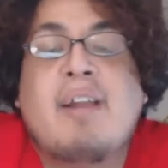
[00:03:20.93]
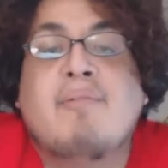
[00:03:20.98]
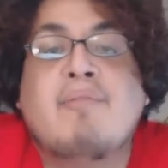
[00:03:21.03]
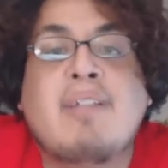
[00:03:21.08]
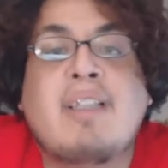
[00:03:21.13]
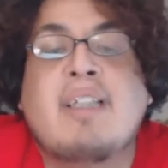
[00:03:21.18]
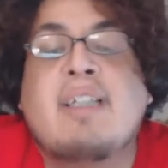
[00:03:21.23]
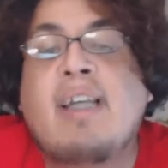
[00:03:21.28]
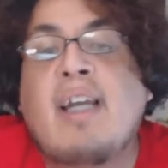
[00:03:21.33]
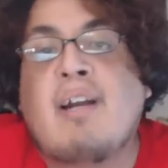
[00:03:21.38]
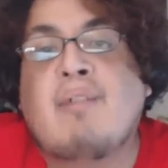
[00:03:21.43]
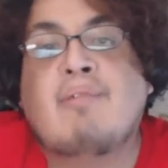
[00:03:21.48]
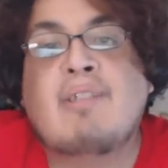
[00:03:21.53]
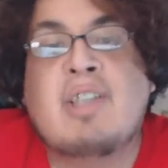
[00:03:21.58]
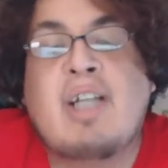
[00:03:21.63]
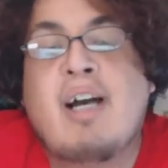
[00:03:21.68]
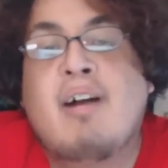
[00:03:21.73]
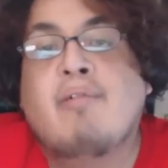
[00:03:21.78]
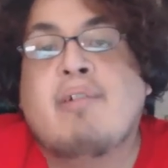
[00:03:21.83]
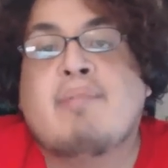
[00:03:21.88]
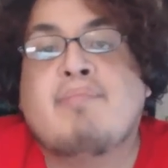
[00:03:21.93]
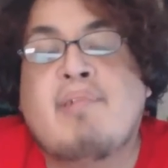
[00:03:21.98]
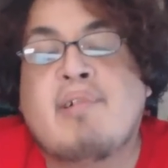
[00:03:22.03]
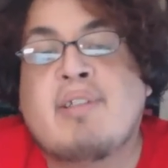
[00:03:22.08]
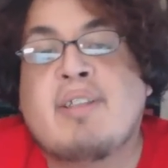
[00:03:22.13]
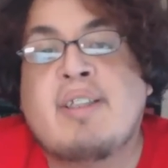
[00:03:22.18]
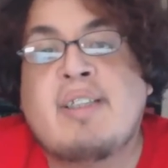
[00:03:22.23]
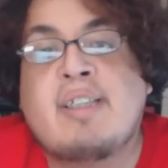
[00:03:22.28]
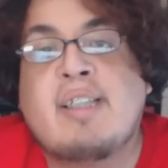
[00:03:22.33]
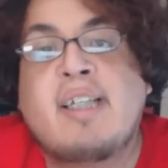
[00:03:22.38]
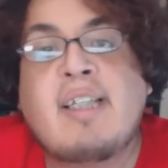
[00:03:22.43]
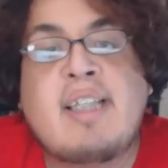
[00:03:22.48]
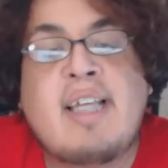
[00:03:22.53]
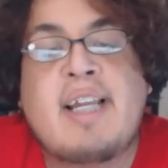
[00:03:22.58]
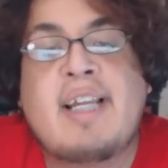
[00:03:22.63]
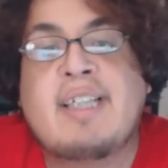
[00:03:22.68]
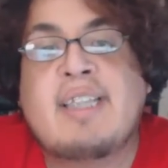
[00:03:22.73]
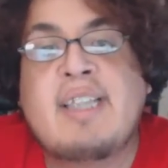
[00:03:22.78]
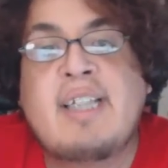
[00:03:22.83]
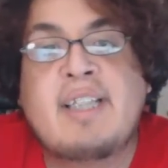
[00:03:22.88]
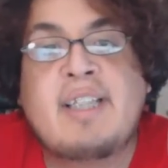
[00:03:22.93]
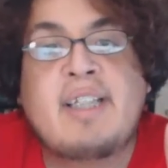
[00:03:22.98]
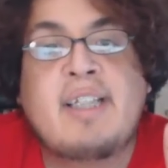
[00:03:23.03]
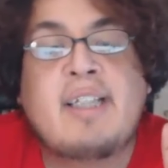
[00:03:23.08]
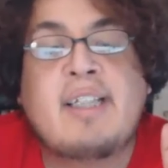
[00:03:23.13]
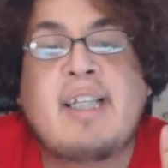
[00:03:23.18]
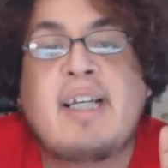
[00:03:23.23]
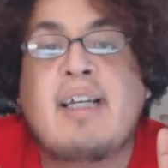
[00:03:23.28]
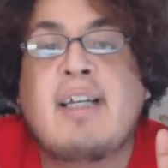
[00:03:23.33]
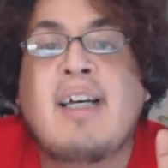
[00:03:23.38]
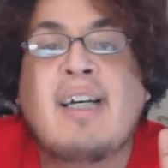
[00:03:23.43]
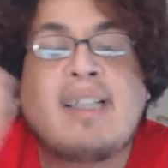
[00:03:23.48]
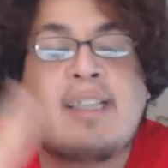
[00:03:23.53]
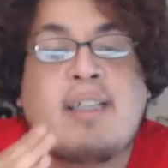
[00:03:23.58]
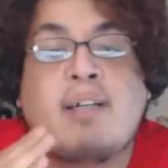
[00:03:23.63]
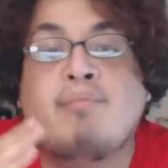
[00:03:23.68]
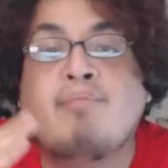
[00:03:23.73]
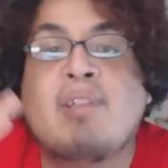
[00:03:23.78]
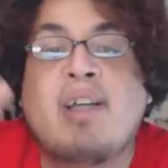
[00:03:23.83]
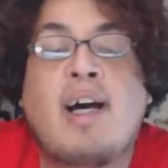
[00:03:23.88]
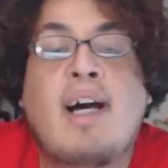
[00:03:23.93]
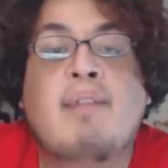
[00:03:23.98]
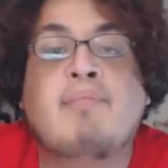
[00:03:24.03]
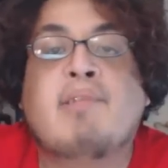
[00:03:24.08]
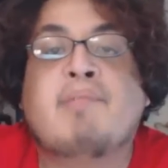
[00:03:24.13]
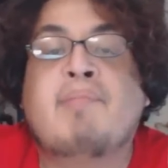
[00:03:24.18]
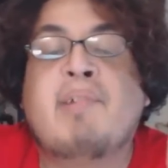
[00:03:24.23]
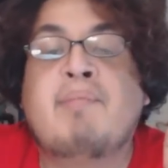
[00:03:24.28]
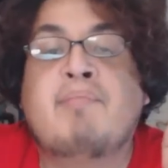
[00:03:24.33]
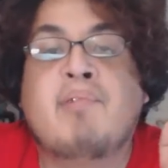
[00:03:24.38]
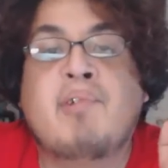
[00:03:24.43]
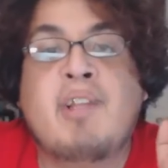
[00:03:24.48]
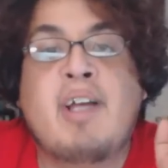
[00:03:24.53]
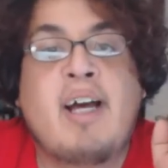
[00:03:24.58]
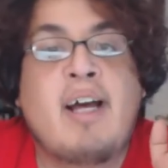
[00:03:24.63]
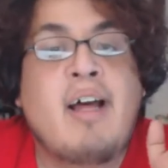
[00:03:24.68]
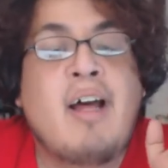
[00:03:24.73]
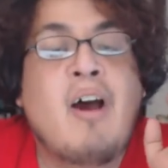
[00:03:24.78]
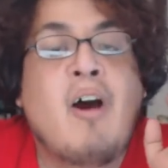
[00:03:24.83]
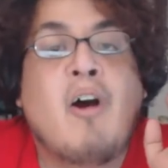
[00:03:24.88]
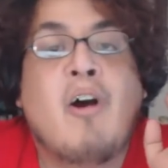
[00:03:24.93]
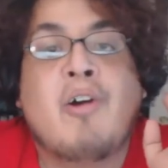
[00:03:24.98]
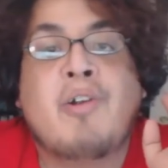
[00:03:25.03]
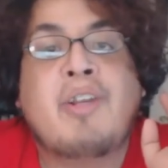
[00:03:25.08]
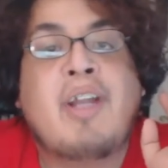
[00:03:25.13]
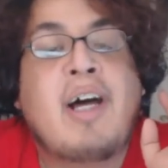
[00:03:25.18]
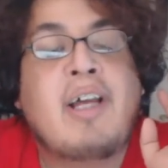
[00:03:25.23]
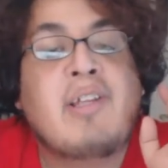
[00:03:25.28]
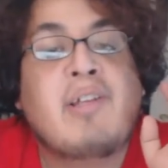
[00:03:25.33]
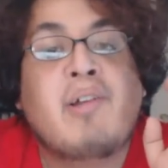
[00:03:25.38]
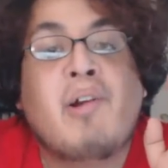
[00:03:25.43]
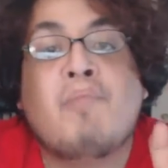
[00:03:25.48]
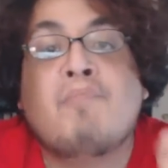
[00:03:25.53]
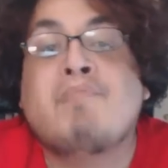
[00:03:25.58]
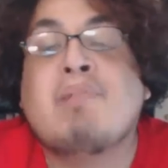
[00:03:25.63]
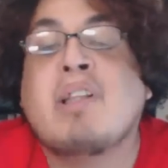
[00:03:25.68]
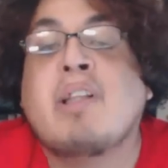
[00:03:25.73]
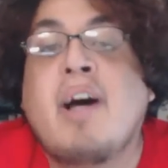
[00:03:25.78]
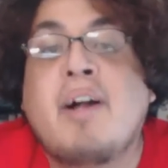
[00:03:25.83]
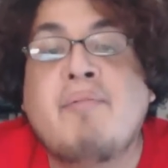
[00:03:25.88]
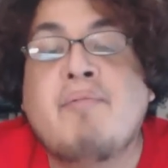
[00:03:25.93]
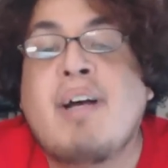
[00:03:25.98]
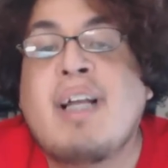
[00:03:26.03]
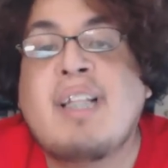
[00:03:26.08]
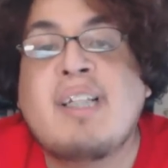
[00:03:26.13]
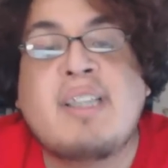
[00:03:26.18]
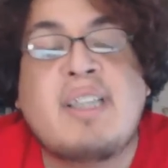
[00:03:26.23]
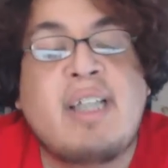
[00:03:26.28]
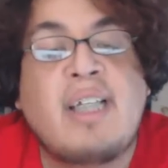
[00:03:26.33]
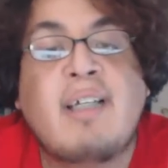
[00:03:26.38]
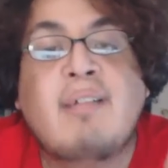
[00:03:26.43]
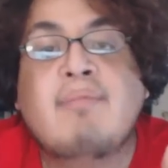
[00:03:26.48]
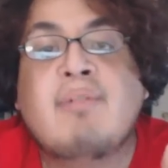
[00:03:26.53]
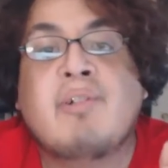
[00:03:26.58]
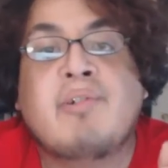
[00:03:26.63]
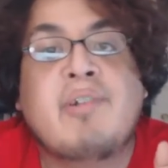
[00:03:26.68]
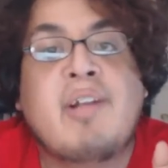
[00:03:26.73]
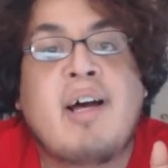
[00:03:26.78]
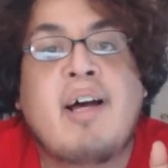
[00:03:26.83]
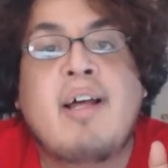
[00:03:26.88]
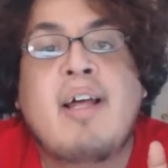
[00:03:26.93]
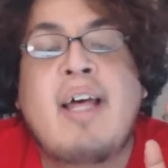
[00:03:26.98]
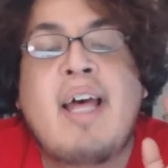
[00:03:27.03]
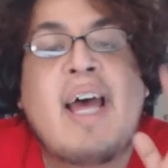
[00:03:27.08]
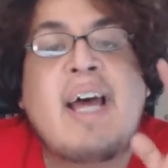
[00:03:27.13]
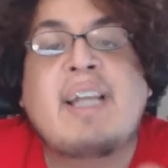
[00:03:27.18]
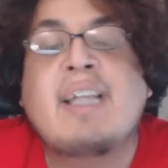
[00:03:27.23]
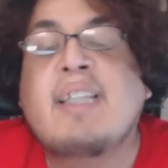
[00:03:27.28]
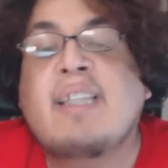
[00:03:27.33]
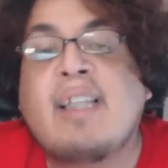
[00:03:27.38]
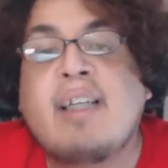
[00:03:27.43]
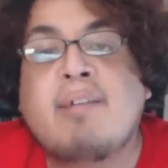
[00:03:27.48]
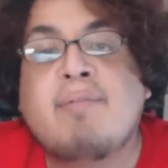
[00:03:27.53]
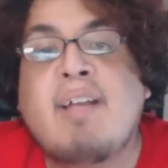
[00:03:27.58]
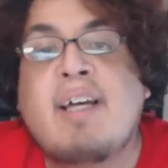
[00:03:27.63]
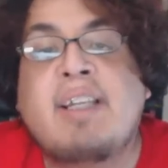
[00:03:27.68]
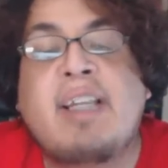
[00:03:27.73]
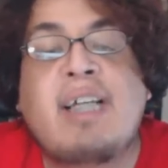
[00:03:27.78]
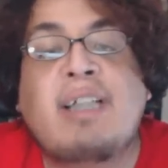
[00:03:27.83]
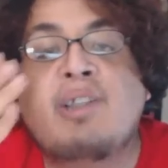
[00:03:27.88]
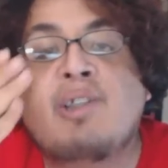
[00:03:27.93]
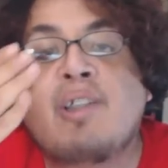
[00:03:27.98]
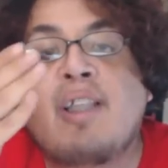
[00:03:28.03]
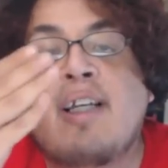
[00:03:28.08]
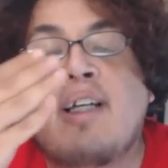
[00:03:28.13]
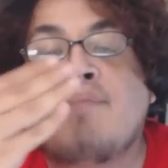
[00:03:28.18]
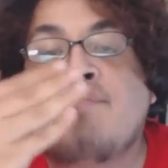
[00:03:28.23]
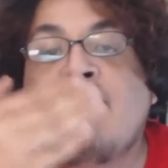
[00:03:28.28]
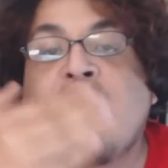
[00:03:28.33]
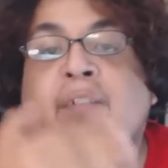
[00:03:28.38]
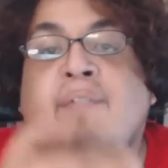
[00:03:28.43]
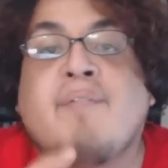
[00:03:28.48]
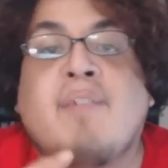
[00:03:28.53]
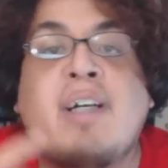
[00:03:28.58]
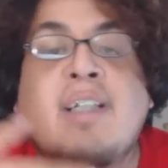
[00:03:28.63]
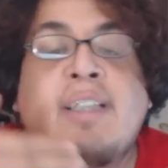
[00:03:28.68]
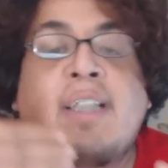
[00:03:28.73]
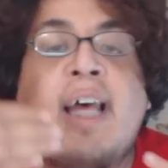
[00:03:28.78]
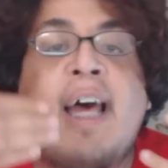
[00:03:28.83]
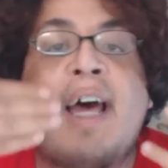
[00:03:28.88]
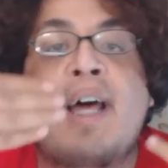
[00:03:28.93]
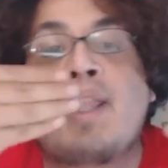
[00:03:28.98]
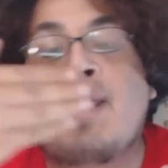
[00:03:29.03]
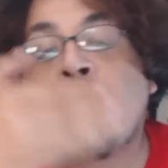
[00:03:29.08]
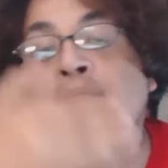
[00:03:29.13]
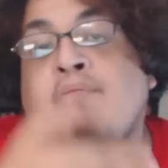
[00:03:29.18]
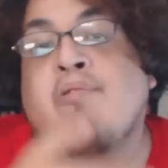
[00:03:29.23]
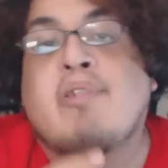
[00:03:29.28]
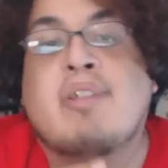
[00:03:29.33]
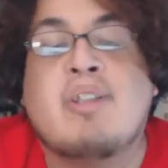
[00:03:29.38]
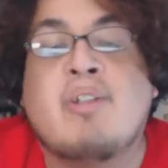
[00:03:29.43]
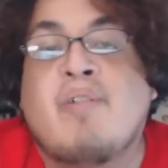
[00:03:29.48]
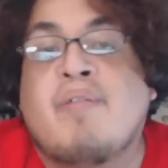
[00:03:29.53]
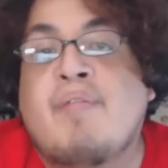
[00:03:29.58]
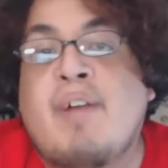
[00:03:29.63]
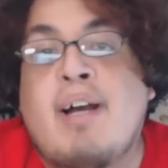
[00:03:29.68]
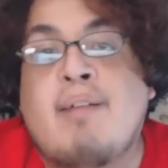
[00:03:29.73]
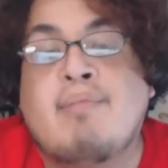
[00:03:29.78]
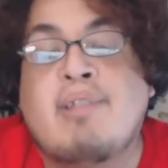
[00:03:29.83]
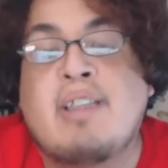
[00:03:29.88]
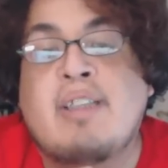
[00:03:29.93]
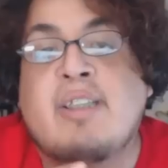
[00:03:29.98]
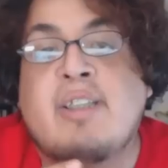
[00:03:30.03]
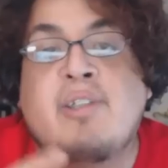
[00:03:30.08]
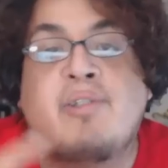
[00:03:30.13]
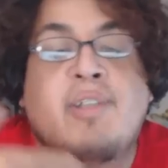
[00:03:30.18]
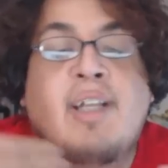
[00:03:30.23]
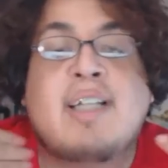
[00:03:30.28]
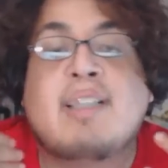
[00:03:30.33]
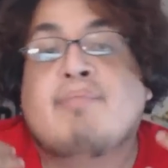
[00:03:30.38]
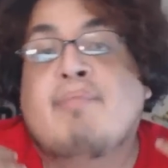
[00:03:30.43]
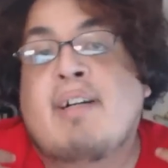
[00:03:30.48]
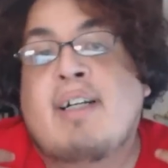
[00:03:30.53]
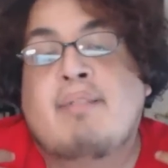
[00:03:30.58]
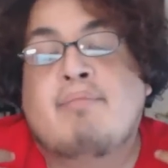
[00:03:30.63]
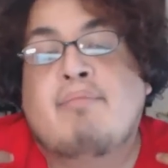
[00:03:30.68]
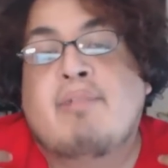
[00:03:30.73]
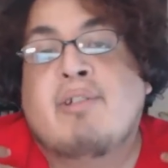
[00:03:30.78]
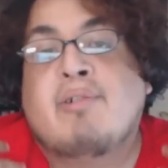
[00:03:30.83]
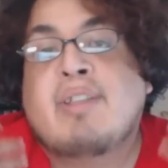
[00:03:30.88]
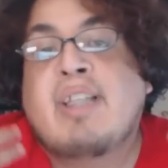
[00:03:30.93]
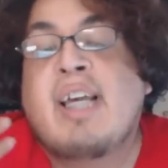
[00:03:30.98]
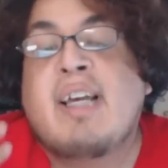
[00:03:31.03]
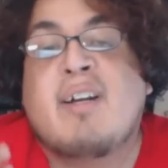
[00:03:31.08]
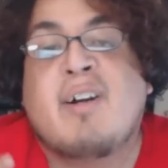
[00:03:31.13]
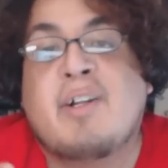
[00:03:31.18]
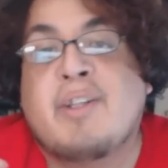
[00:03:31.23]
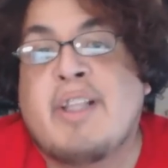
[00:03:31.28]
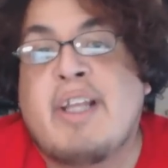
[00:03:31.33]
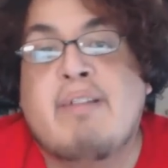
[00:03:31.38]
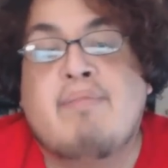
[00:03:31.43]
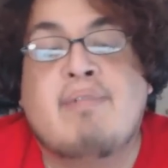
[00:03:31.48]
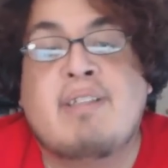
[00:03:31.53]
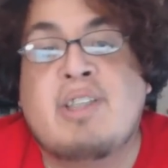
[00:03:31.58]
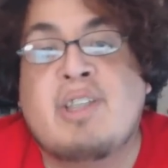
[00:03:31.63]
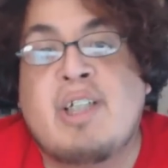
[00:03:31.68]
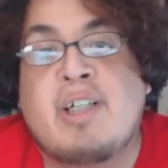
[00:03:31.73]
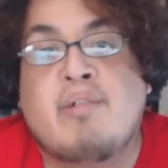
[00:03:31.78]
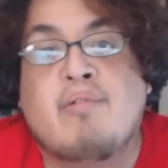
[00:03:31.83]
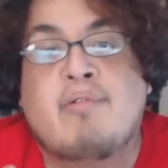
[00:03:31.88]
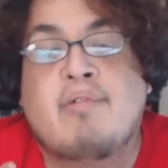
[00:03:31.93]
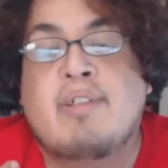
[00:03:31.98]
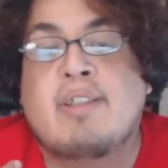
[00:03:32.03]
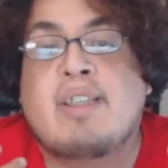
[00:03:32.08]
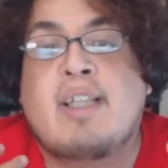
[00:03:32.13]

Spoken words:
I don't really care, which I always personally think that at the end of the day, sometimes people that are not your blood relatives or not anything of that nature, they could be your friends, and they're more so family to you. That's my, you know, take on life in general.